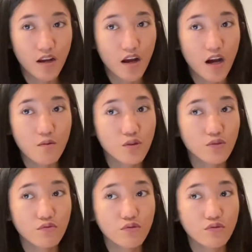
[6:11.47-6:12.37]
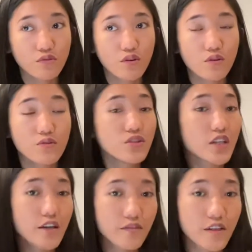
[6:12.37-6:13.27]
I want to know
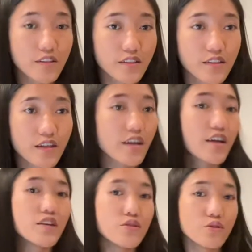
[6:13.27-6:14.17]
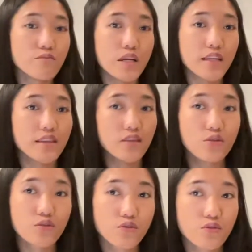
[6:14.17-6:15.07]
Java, Jessica, can you make
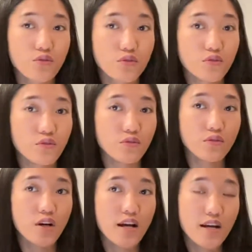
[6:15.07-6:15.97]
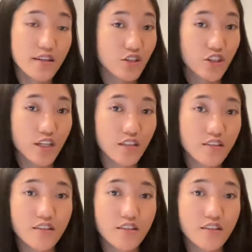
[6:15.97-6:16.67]
those to the challenge?